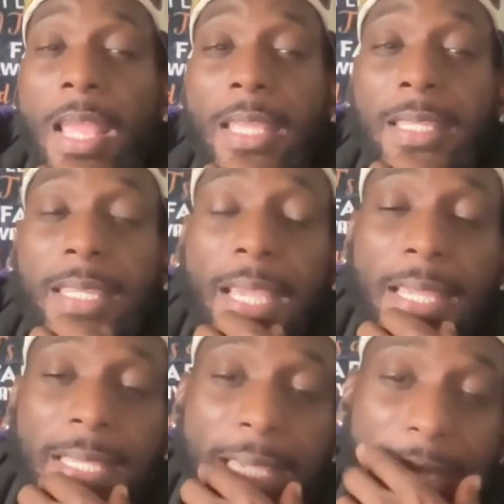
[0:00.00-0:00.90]

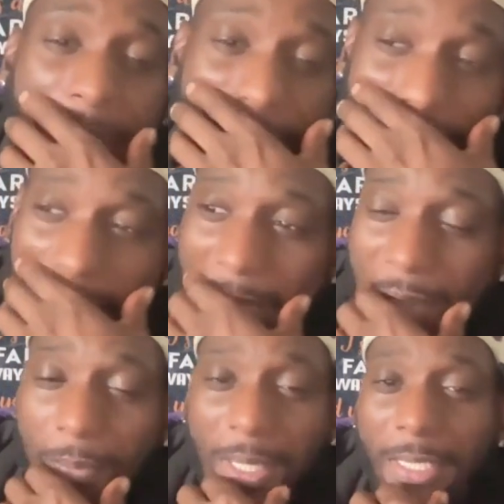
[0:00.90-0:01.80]

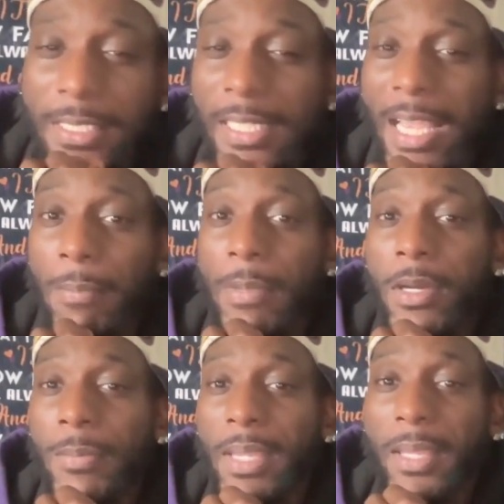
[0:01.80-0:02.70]
Yeah, man. It's your guy,
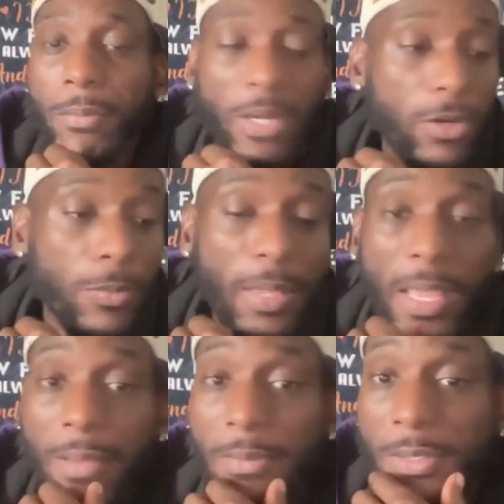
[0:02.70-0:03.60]
mailman, bro. I hope
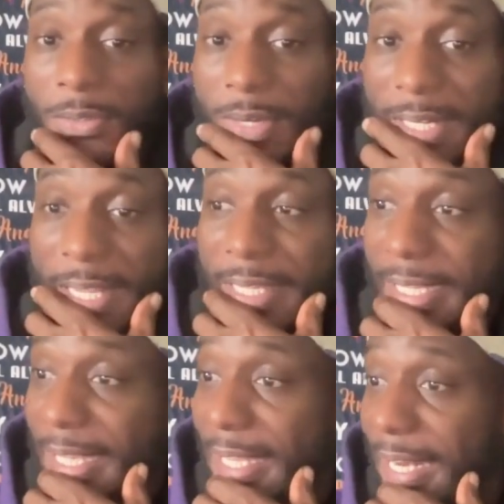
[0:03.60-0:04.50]
y'all having a great day
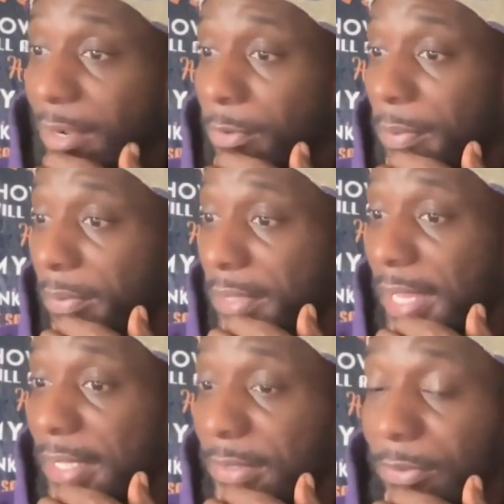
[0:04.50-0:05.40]
again. I hope
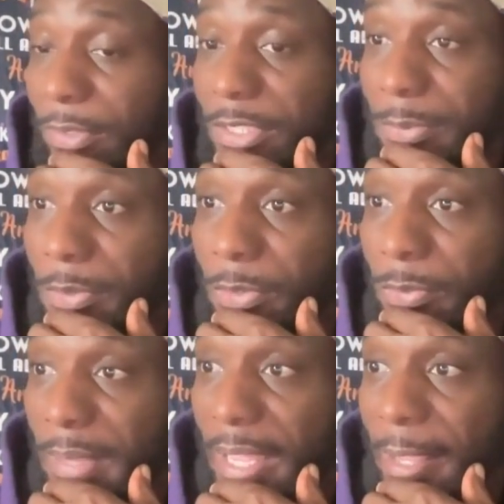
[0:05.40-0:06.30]
everything is going
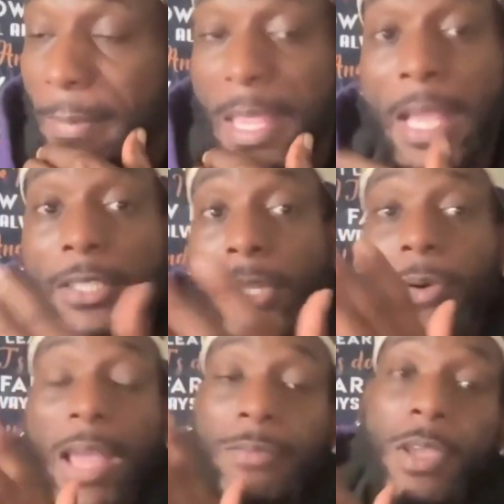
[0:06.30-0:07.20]
smooth, man.
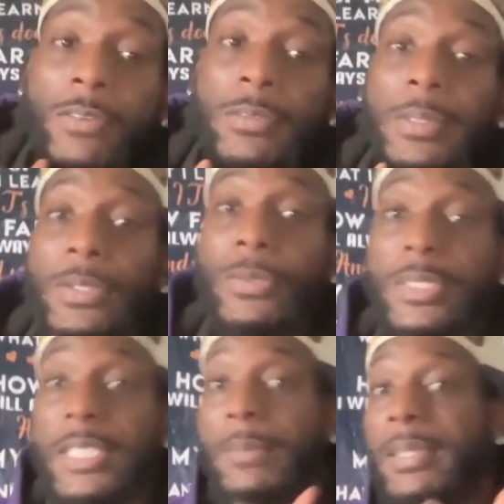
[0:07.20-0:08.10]
So have you ever been
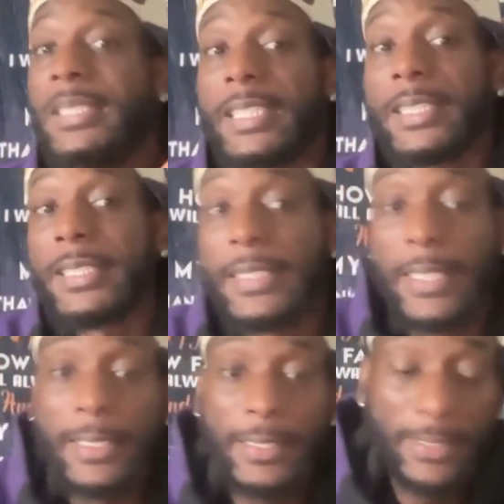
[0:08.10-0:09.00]
doing something
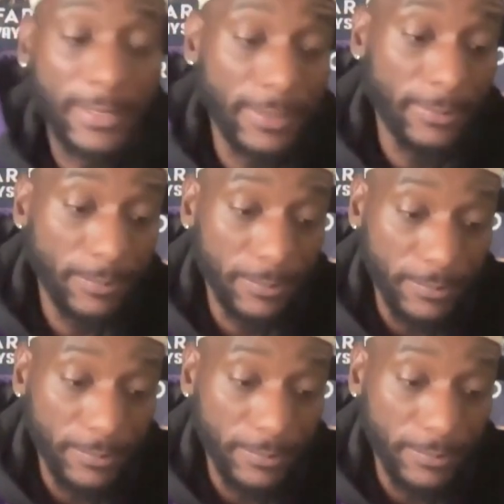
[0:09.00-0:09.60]
just to